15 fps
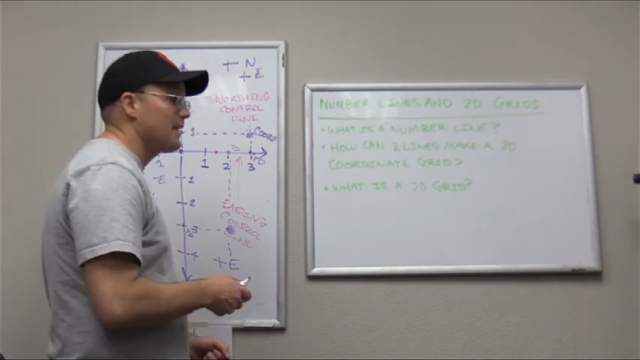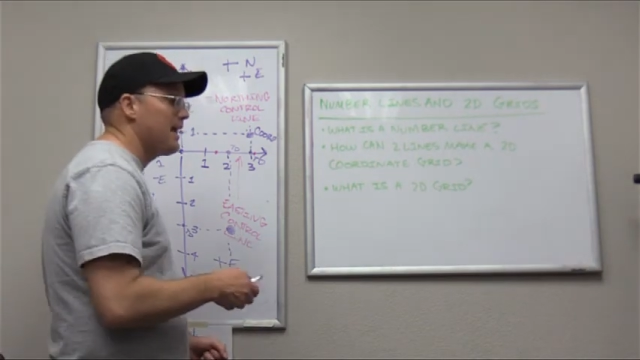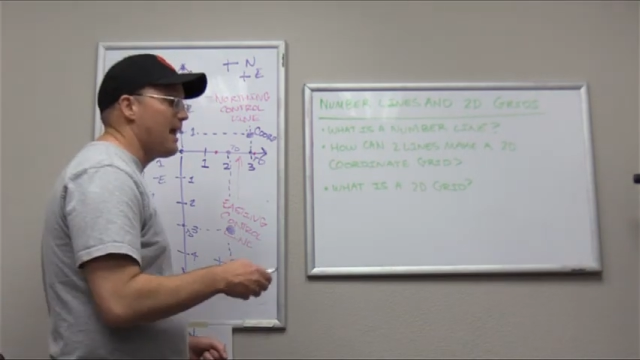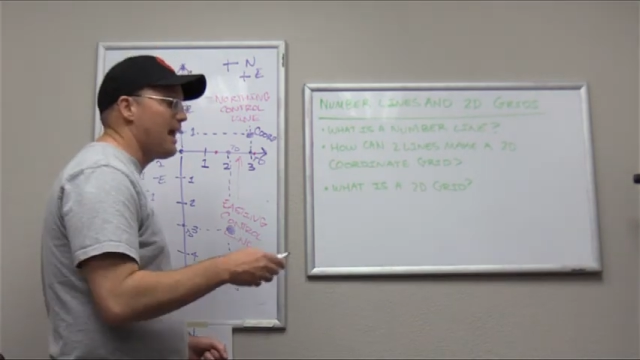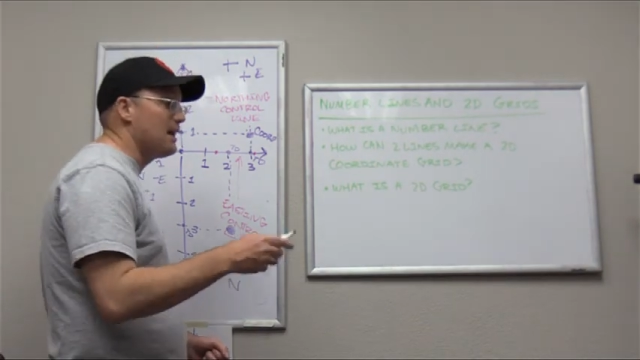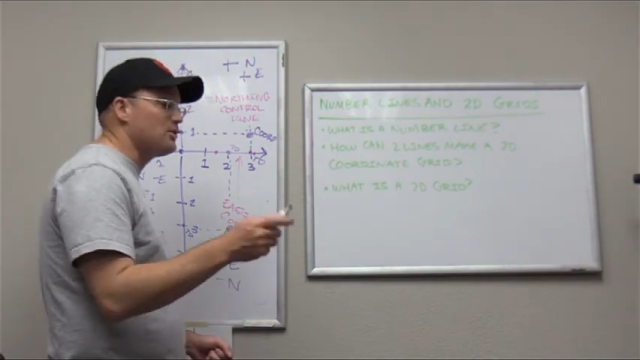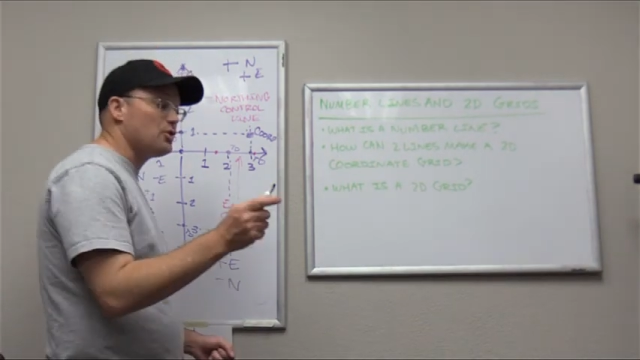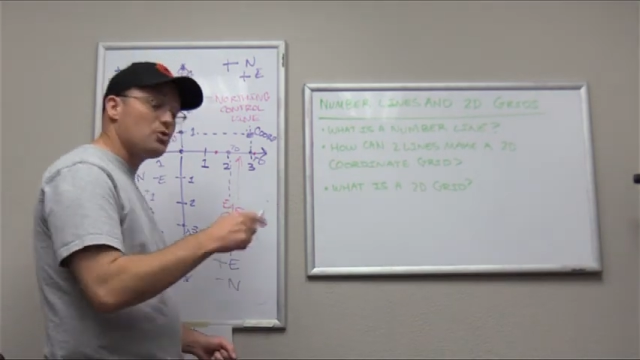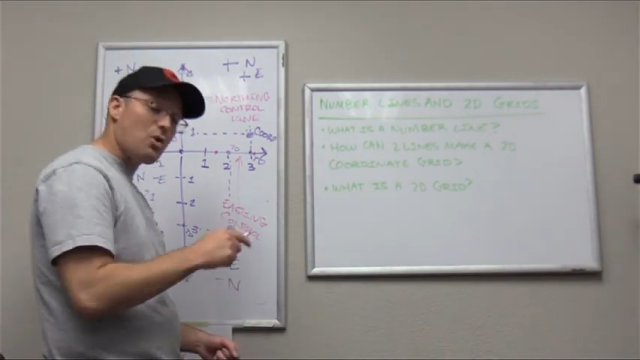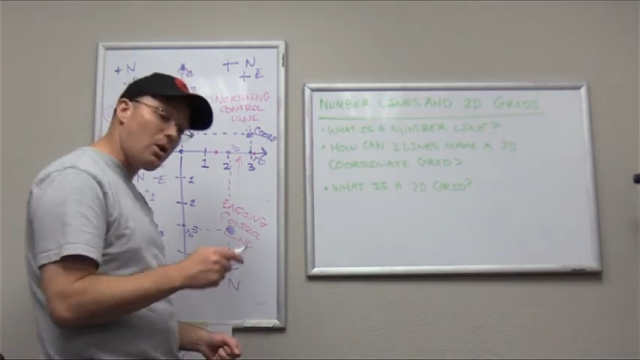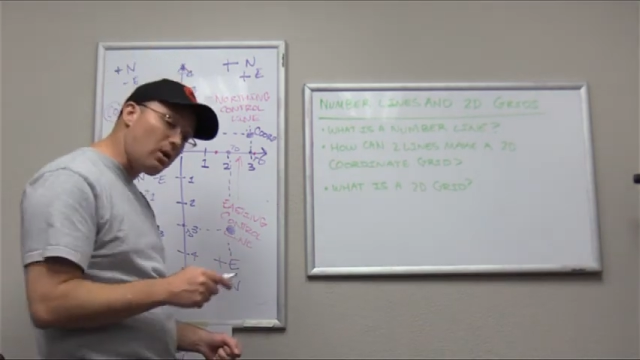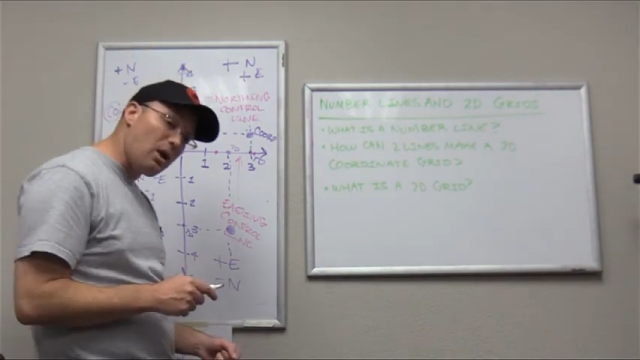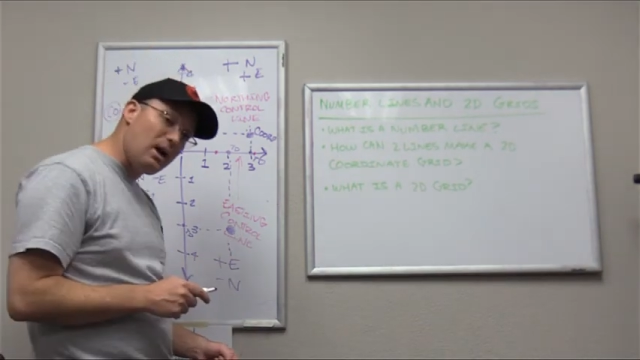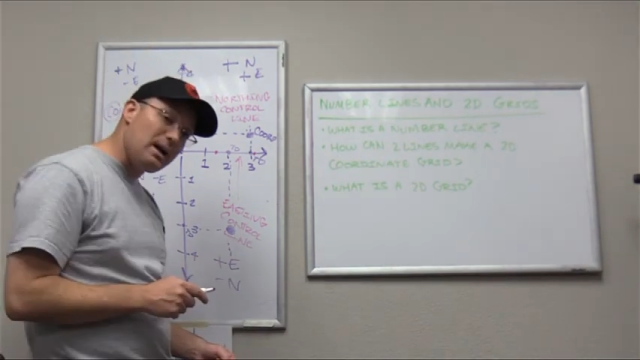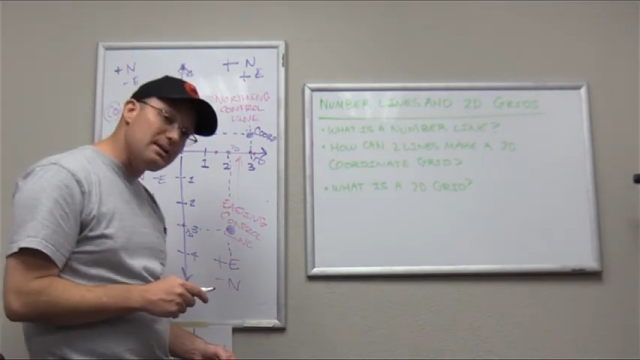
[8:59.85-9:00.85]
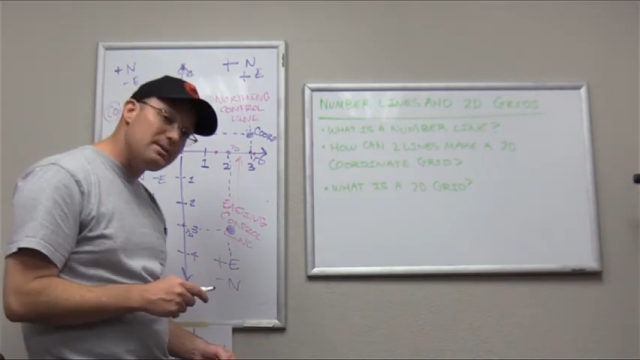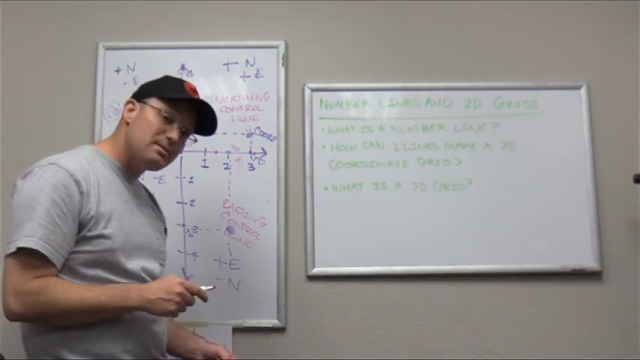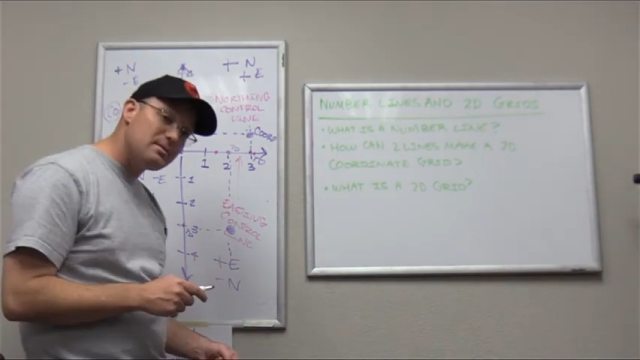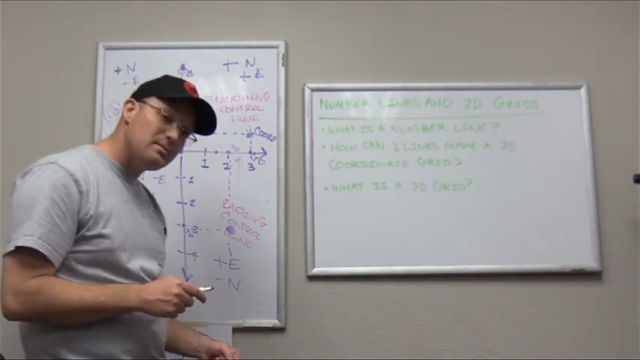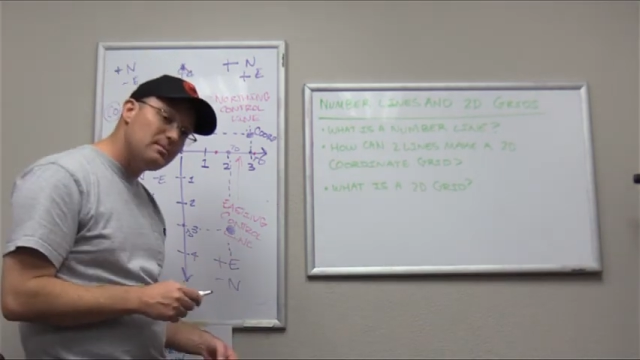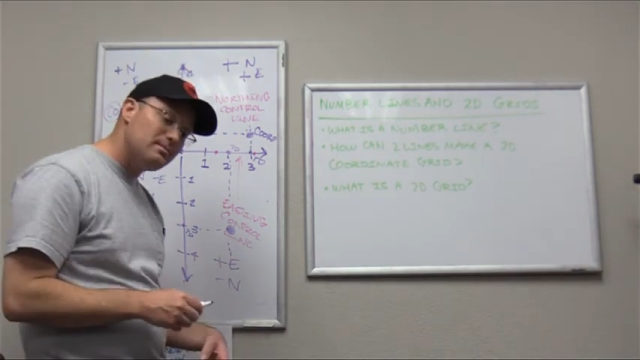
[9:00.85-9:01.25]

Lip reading: to draw lines.